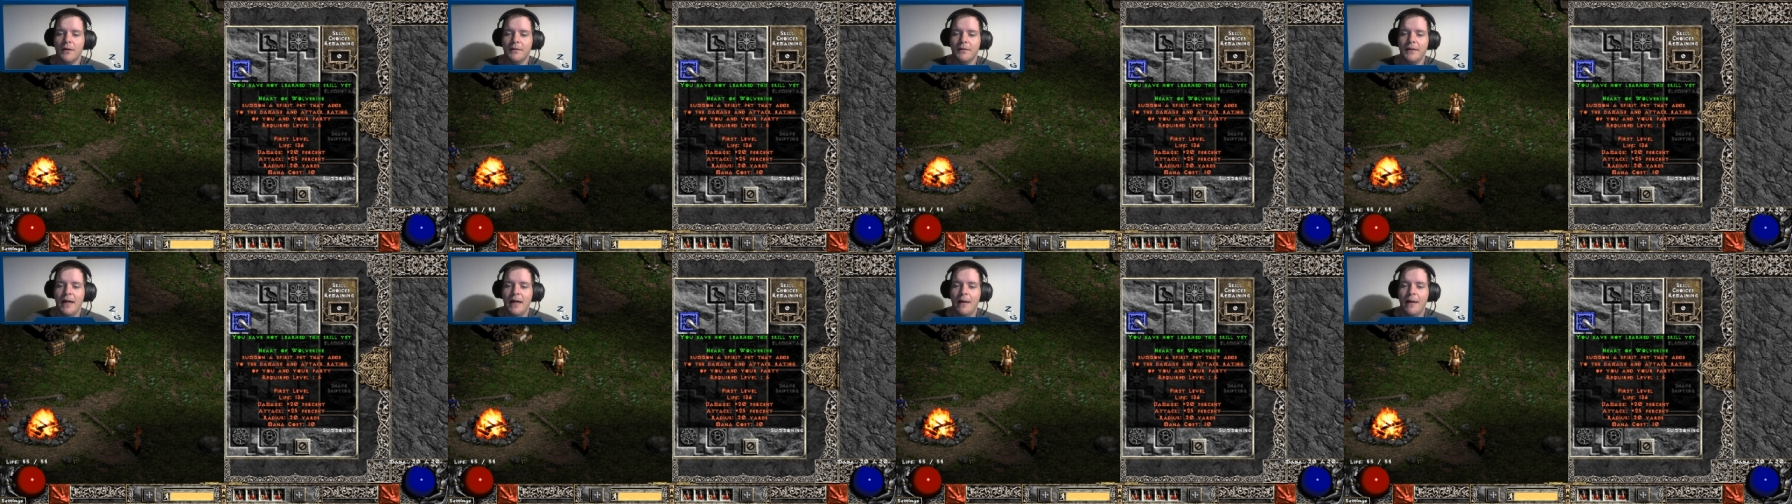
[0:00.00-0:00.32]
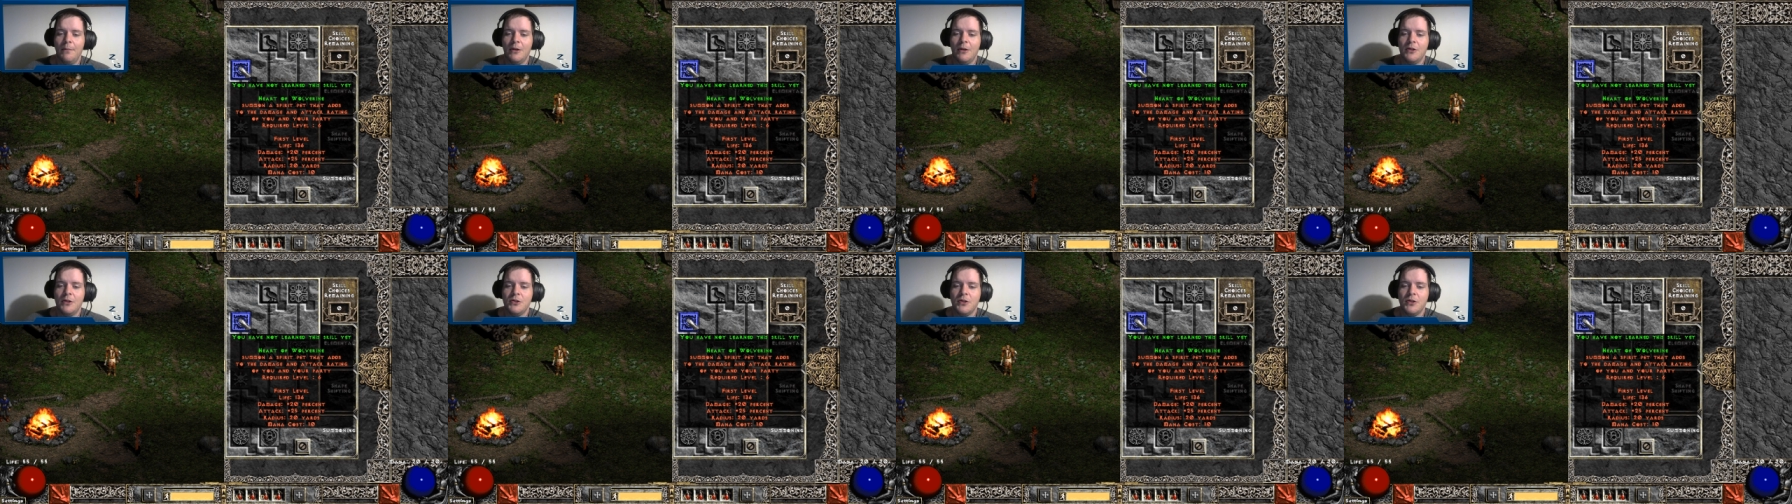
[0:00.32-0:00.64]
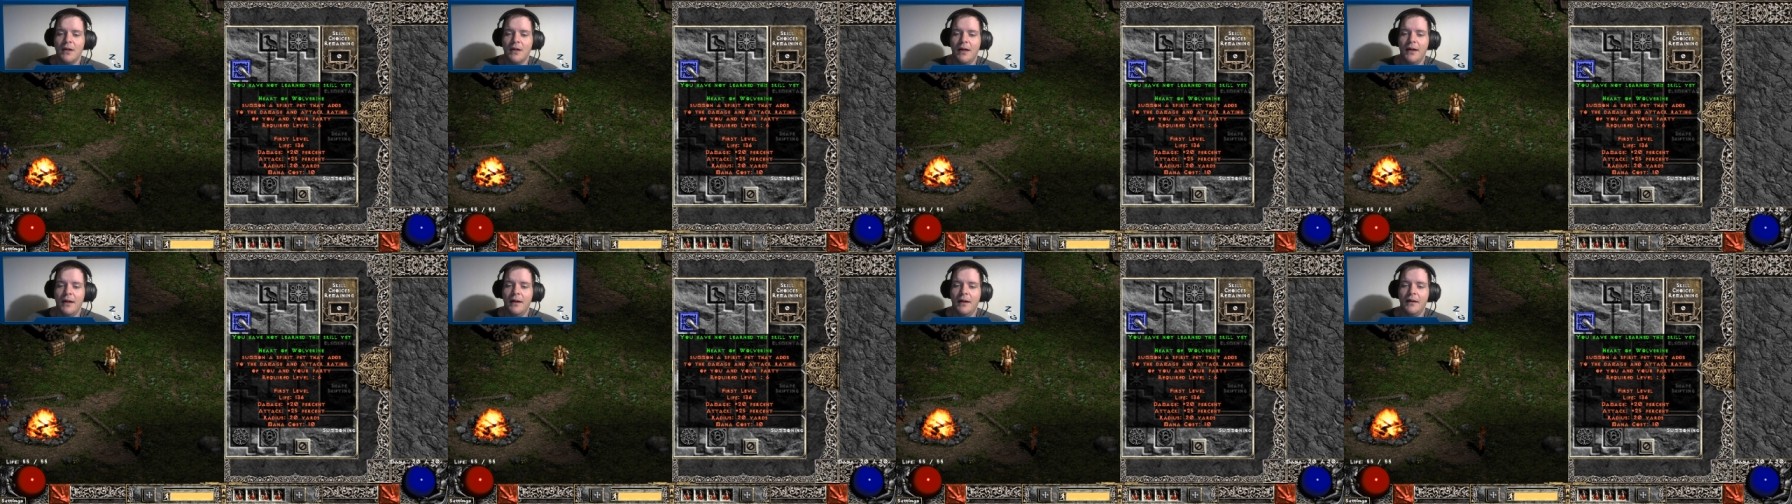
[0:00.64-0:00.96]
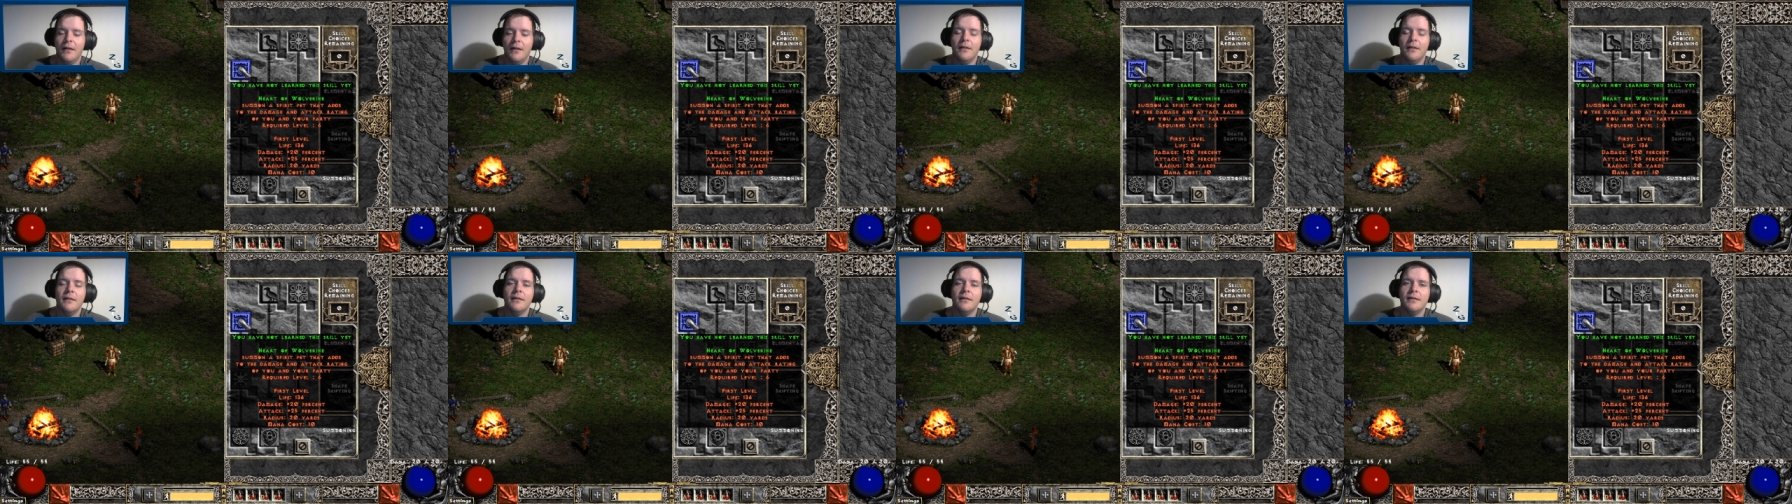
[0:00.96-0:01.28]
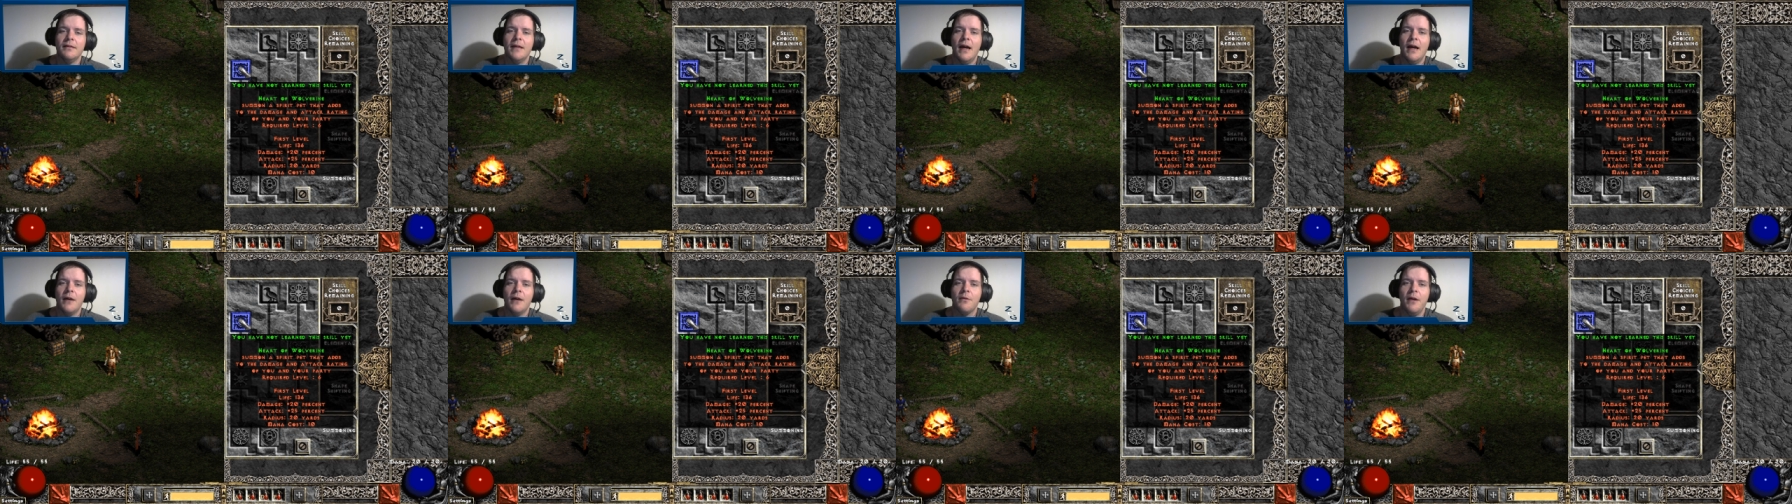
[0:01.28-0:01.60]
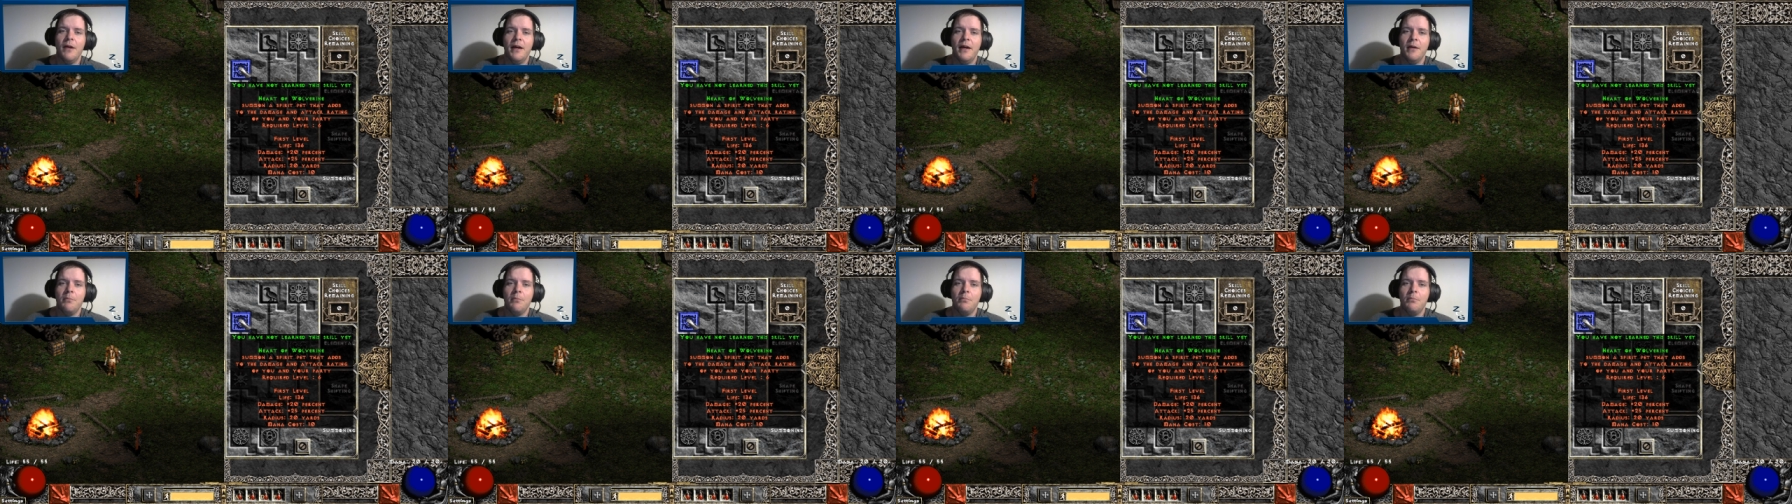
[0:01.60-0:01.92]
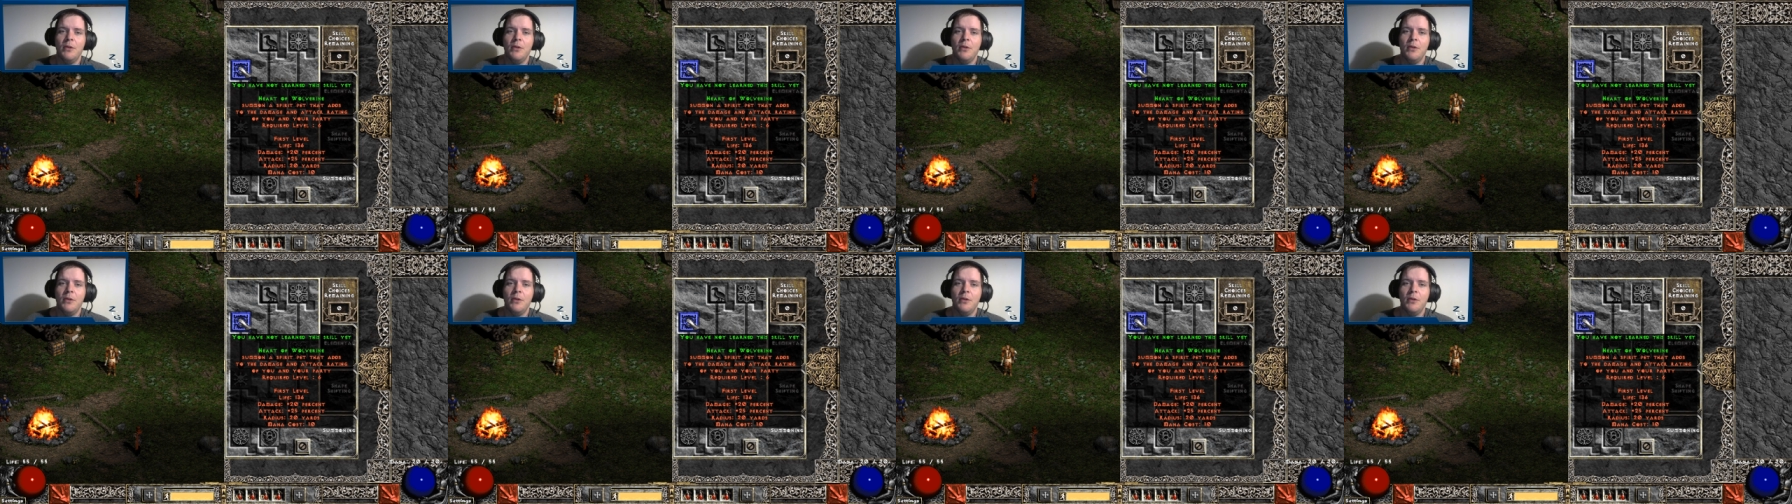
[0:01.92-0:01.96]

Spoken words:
damage and attack rating